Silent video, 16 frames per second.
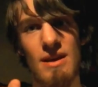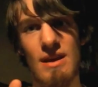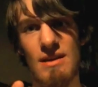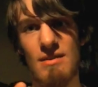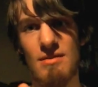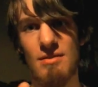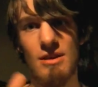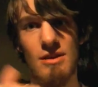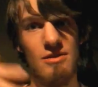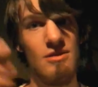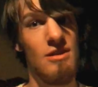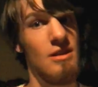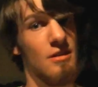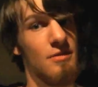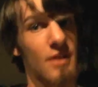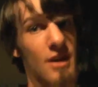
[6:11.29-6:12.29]
and
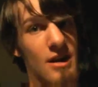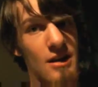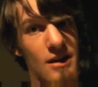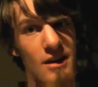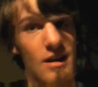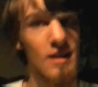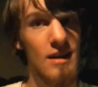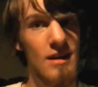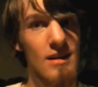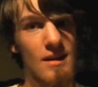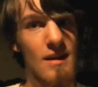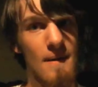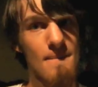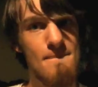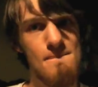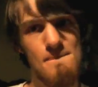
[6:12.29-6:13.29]
listening this far.
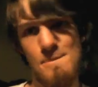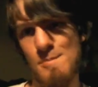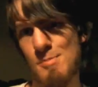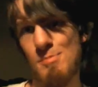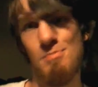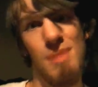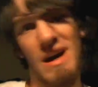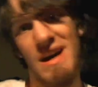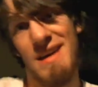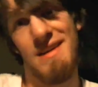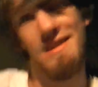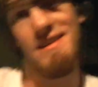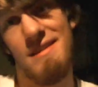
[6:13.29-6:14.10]
Bye.